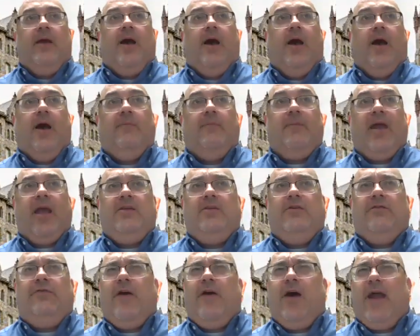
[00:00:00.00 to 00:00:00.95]
and
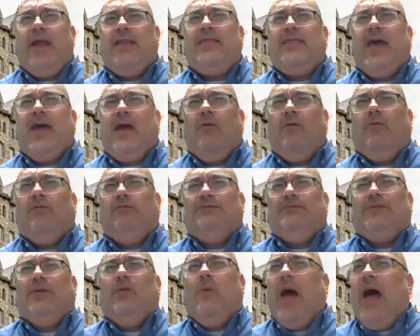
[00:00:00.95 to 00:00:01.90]
you find that,
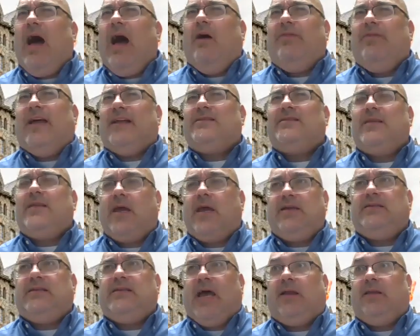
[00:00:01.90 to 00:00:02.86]
wow, that's not
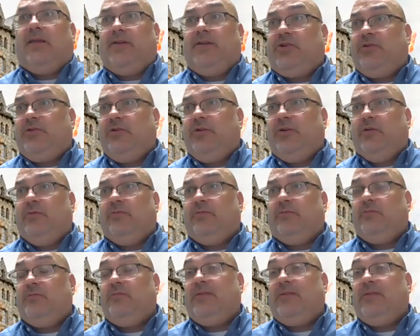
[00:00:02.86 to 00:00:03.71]
exactly true.